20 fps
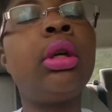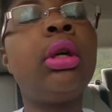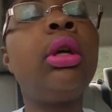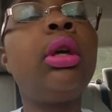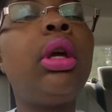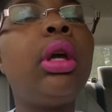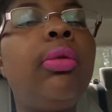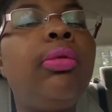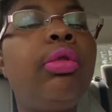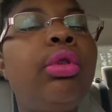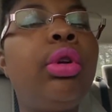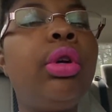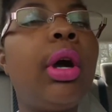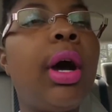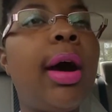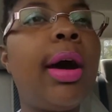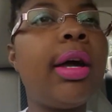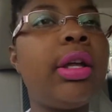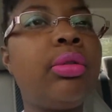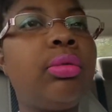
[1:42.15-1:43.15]
If you
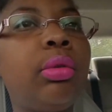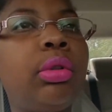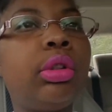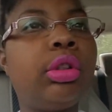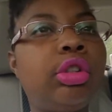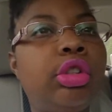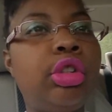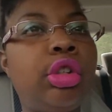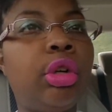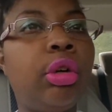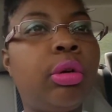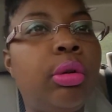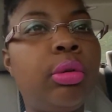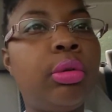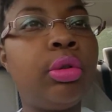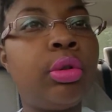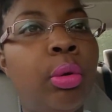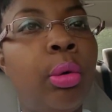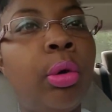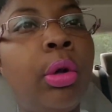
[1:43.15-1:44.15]
guys want to jo
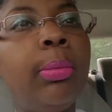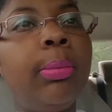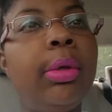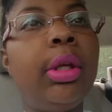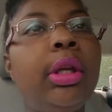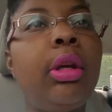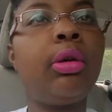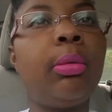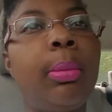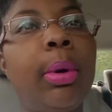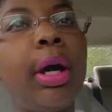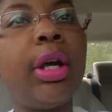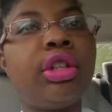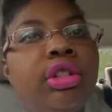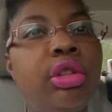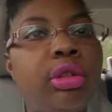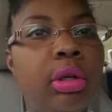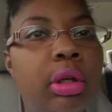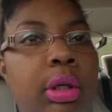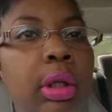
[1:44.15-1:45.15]
join me on my
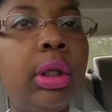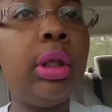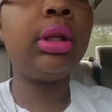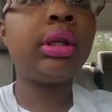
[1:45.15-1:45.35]
journey,